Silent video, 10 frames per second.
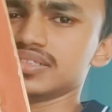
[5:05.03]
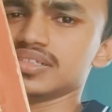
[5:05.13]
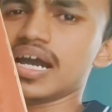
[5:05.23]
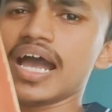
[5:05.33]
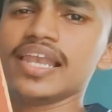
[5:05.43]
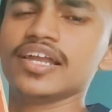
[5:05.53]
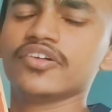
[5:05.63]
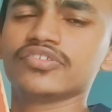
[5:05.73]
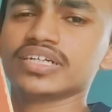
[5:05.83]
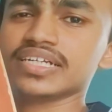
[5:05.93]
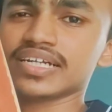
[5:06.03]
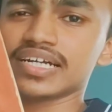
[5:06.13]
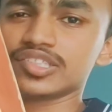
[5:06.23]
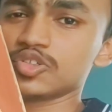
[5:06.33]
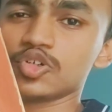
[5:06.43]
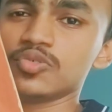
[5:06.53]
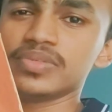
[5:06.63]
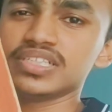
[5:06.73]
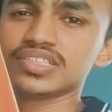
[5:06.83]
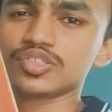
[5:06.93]
I loved guitar so
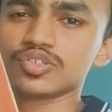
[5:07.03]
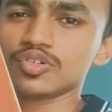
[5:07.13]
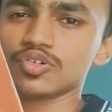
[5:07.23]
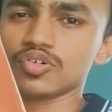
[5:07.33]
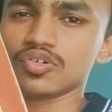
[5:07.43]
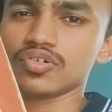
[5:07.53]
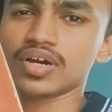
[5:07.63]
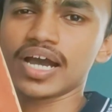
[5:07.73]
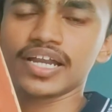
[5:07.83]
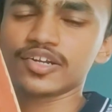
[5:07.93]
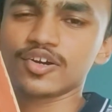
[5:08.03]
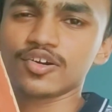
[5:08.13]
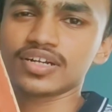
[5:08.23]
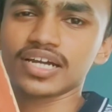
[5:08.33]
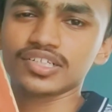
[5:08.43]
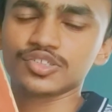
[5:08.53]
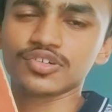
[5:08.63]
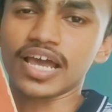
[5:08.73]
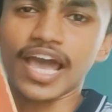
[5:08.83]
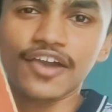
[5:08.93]
much, so I thought I should
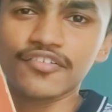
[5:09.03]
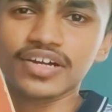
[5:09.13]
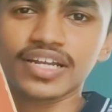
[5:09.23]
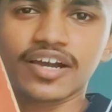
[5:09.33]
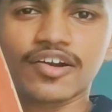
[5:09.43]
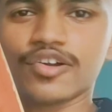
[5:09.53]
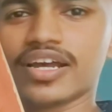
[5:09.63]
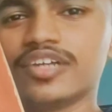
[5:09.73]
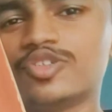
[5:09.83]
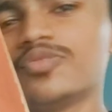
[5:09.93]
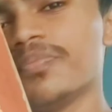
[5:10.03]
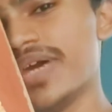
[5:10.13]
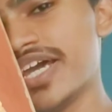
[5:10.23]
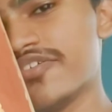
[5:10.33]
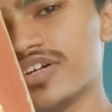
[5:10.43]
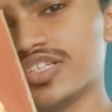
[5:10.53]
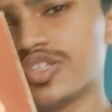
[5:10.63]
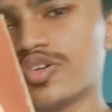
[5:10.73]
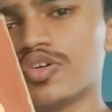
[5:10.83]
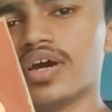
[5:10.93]
have one or I should make one.
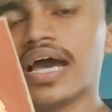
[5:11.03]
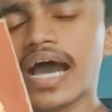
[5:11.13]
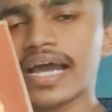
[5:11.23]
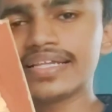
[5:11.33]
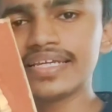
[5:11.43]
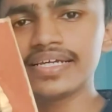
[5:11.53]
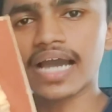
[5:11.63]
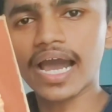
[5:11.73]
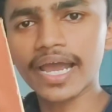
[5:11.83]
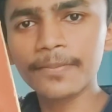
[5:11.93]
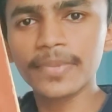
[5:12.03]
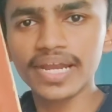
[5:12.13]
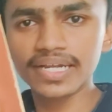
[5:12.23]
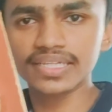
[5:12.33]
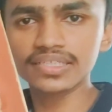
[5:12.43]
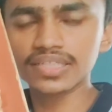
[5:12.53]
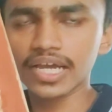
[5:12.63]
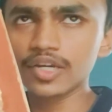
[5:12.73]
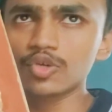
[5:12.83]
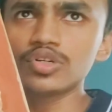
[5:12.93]
So I think I made this.
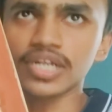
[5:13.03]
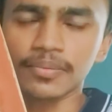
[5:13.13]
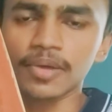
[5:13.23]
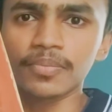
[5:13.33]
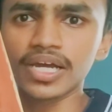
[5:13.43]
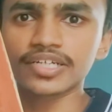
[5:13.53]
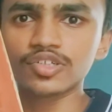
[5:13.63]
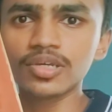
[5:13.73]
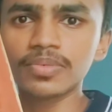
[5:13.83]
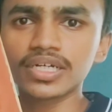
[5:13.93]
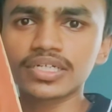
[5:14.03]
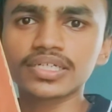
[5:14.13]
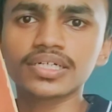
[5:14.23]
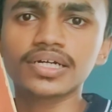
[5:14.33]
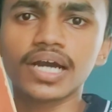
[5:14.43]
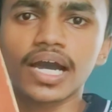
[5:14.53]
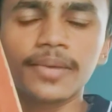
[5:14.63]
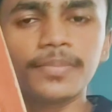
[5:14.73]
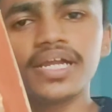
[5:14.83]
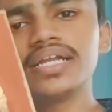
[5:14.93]
I don't remember actually, but I
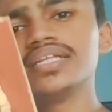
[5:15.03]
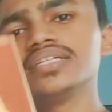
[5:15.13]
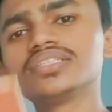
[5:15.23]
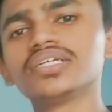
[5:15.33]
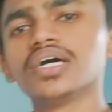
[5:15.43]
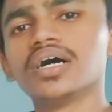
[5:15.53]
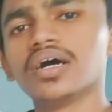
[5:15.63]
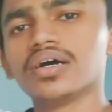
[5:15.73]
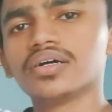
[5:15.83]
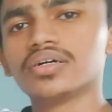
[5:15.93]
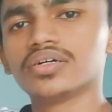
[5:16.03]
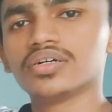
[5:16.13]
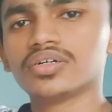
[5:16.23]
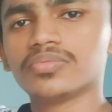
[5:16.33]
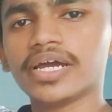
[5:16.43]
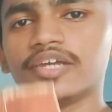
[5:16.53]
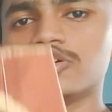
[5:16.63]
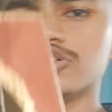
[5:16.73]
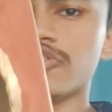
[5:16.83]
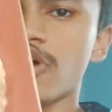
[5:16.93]
made this by
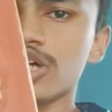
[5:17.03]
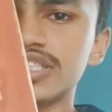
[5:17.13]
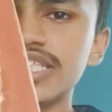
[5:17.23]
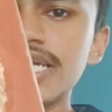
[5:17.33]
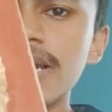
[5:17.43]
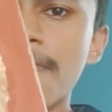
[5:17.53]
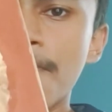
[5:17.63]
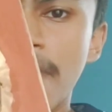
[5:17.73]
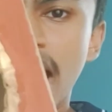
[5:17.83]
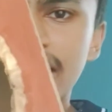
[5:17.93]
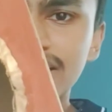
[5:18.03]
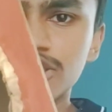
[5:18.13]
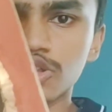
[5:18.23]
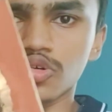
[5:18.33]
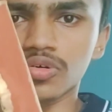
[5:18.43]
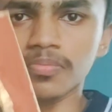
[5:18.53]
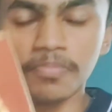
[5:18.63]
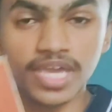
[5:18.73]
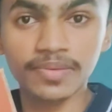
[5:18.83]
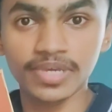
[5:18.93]
watching Mad Show.
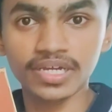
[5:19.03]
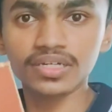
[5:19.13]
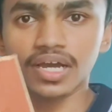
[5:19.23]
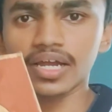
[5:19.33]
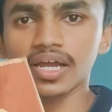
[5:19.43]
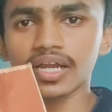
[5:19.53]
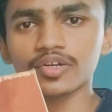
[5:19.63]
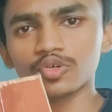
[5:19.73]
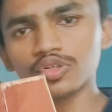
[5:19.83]
Maybe, yeah, I don't